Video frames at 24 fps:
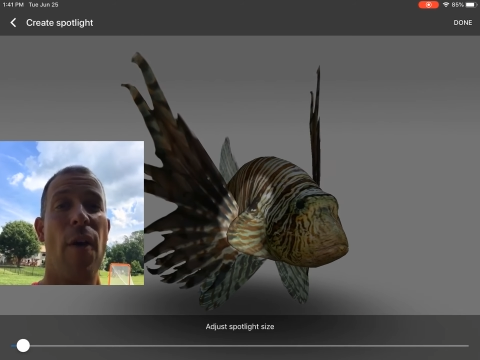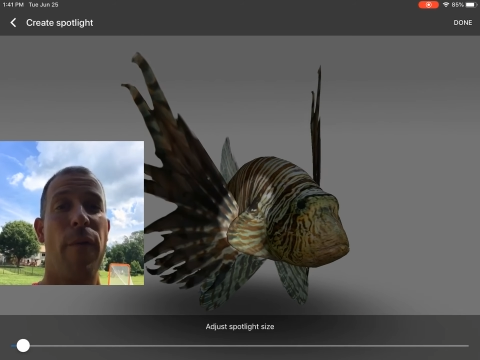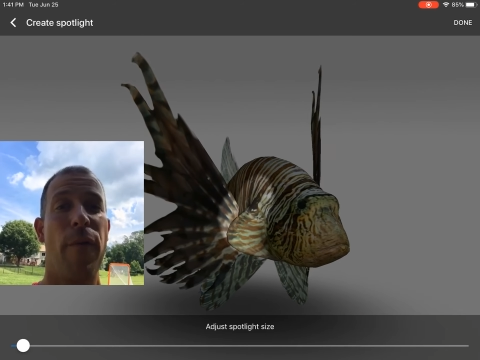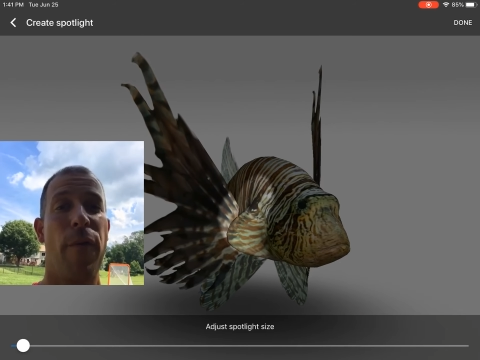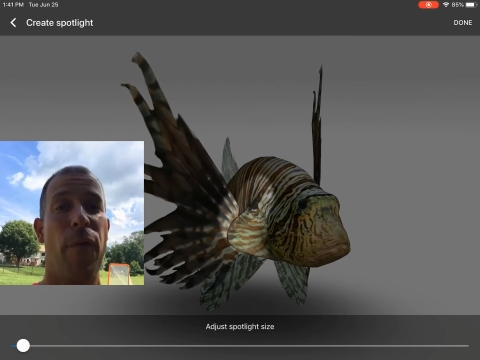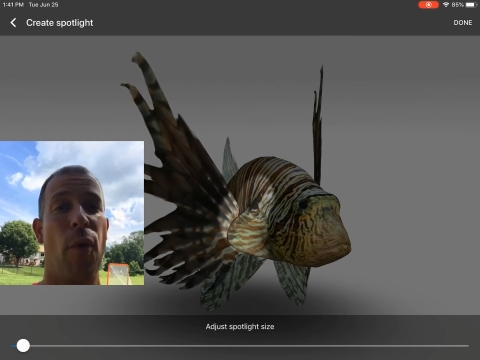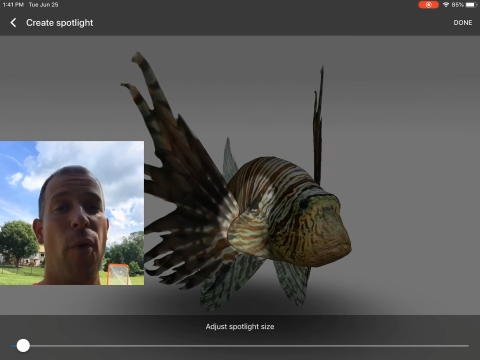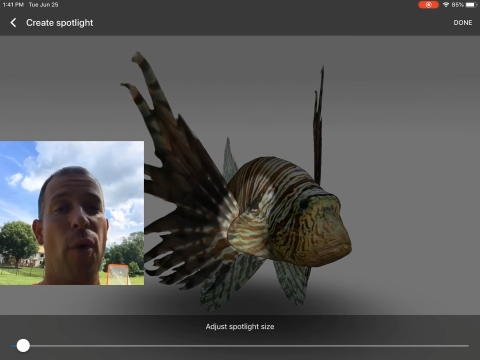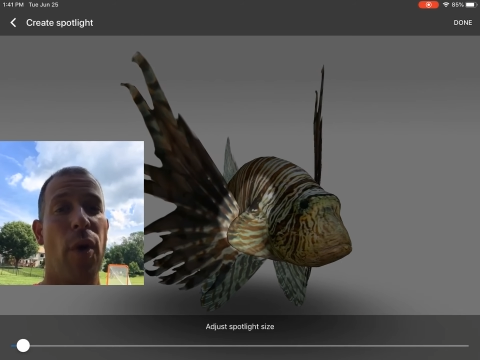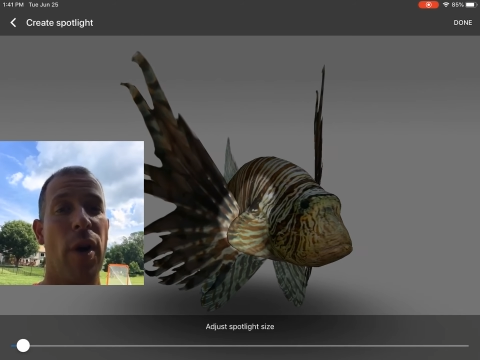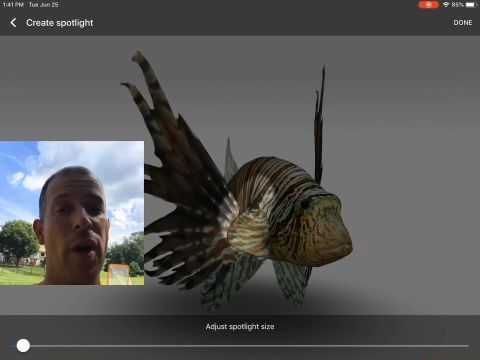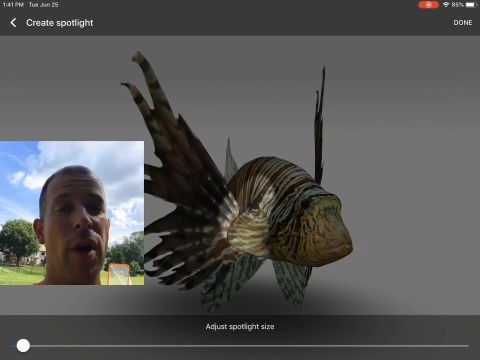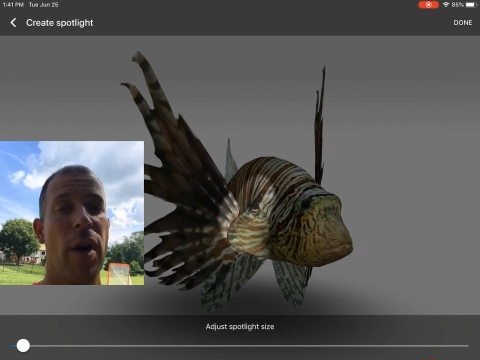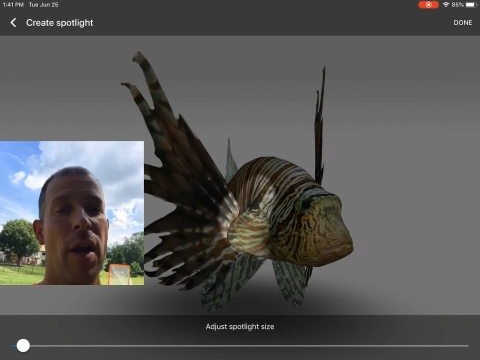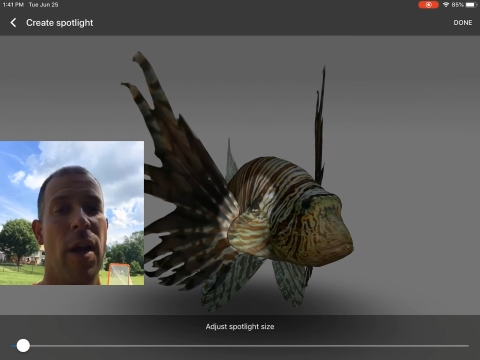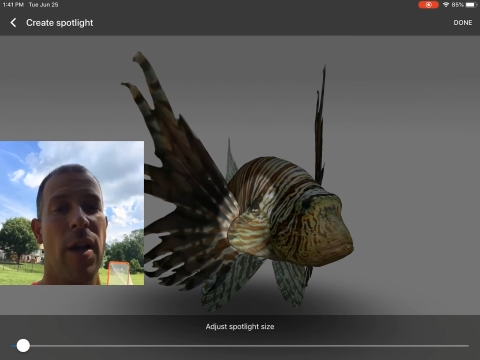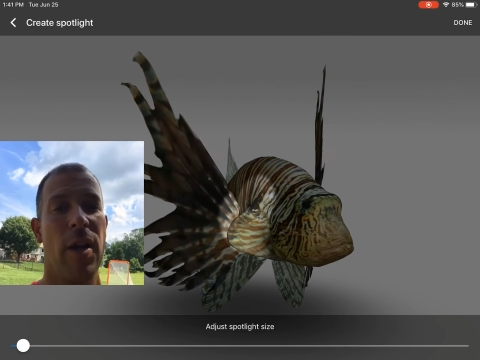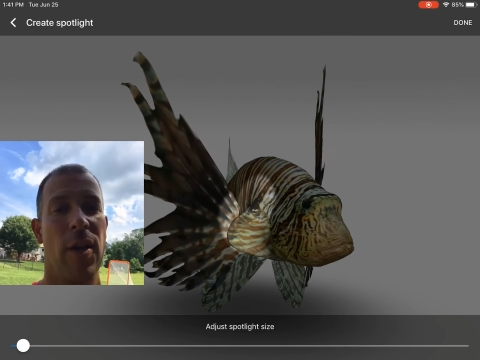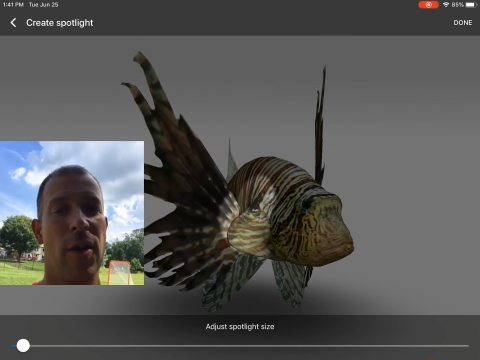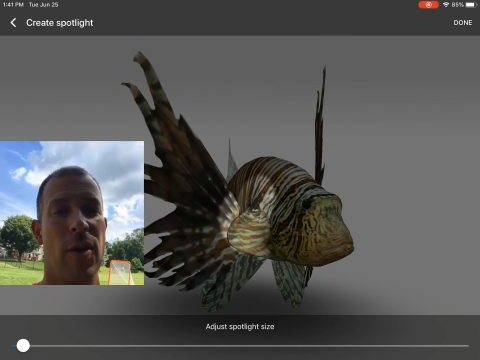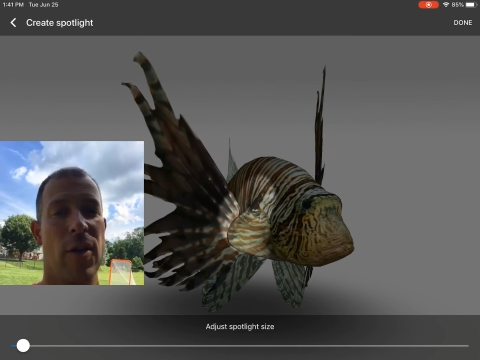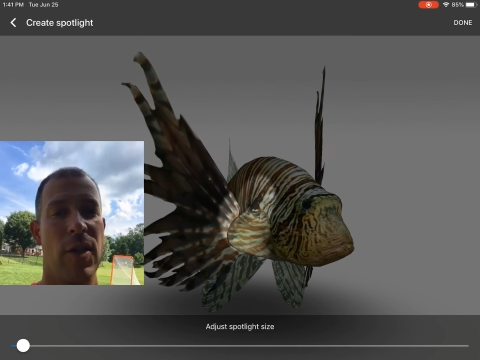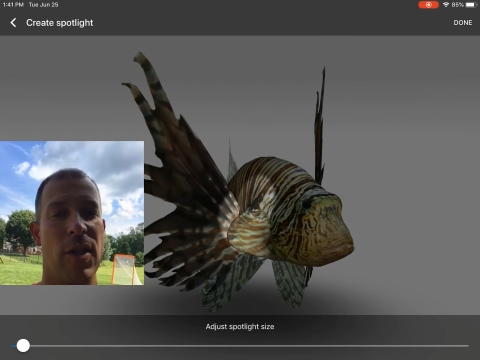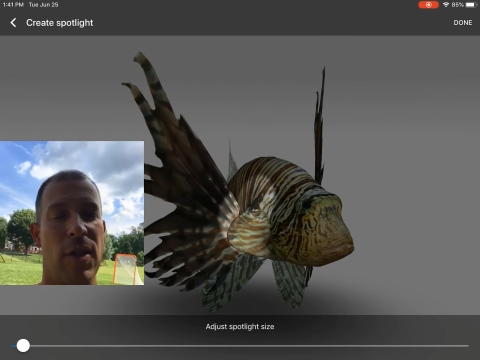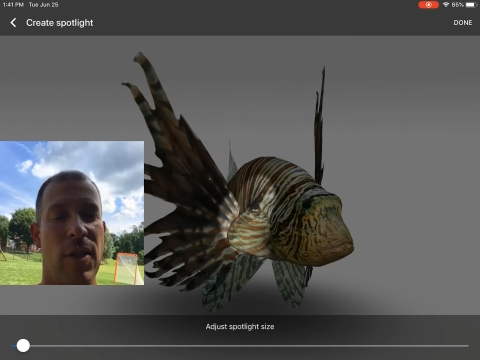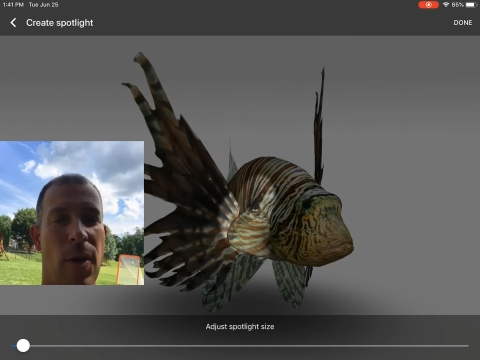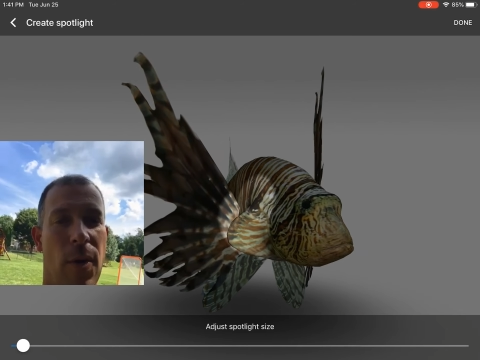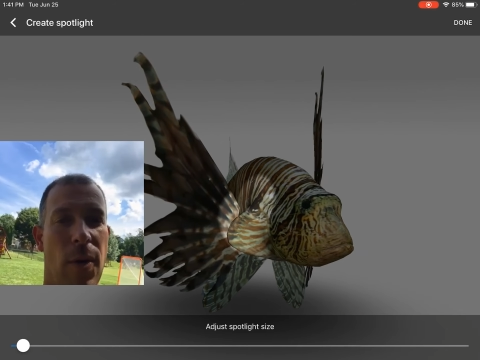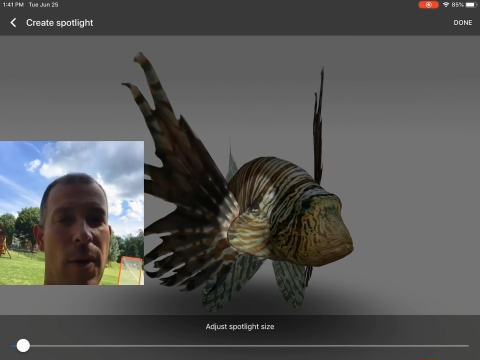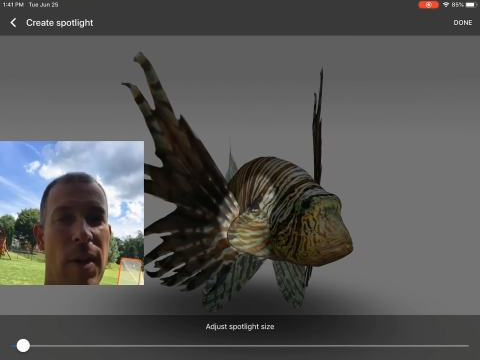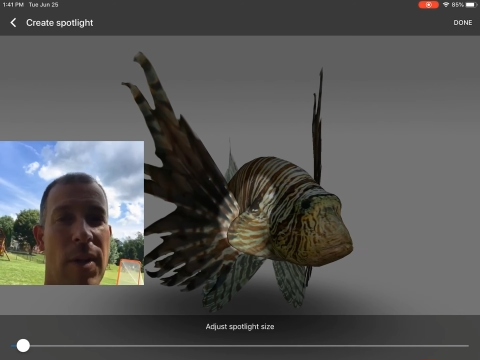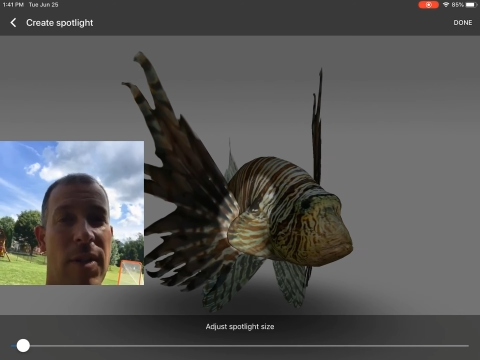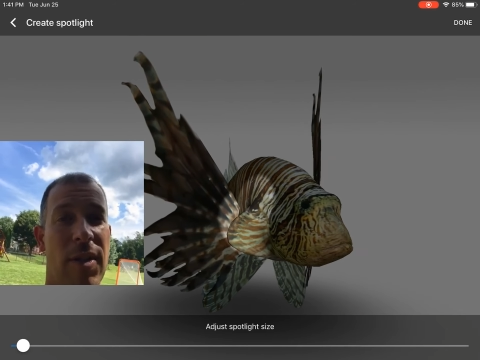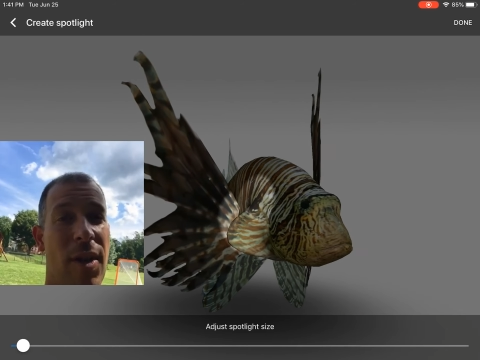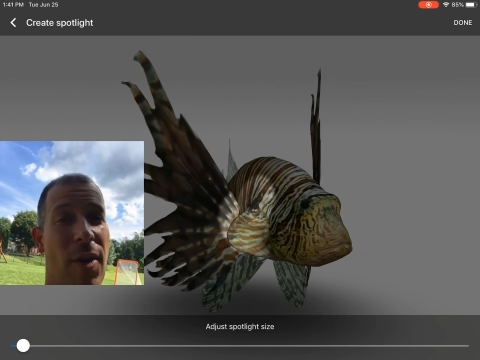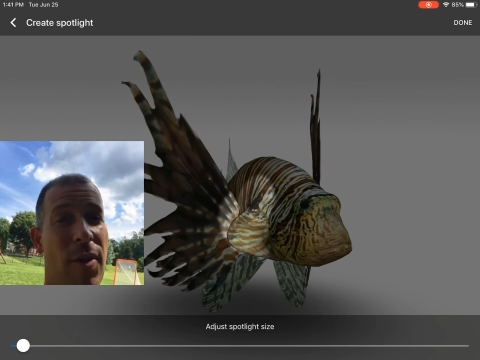for your
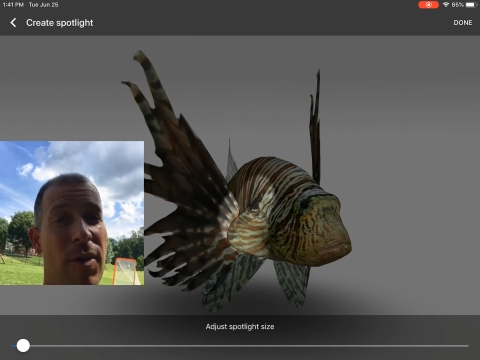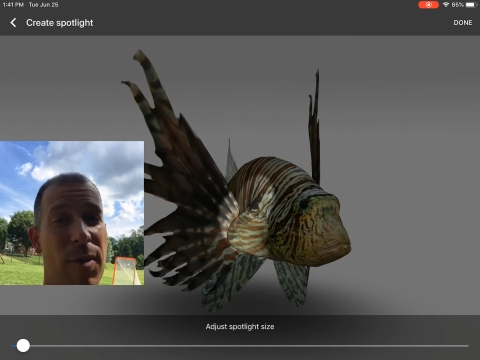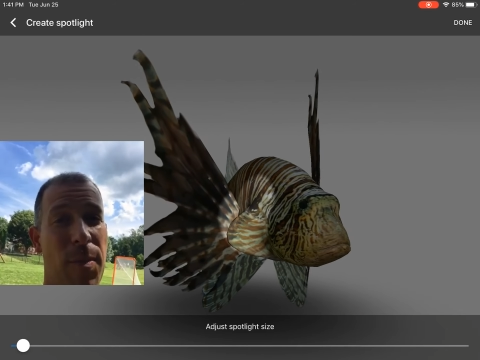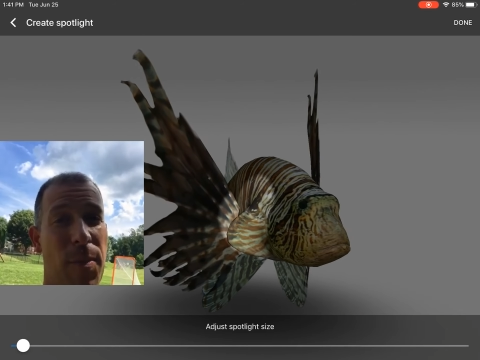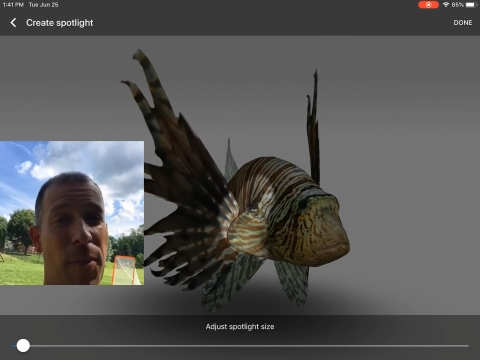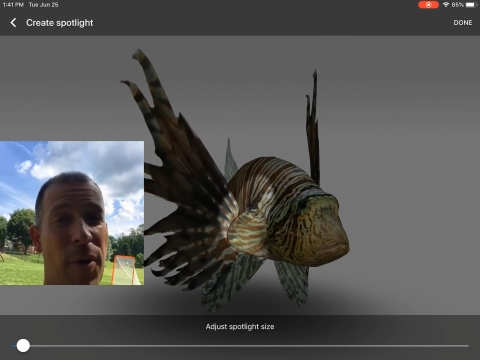student. So it's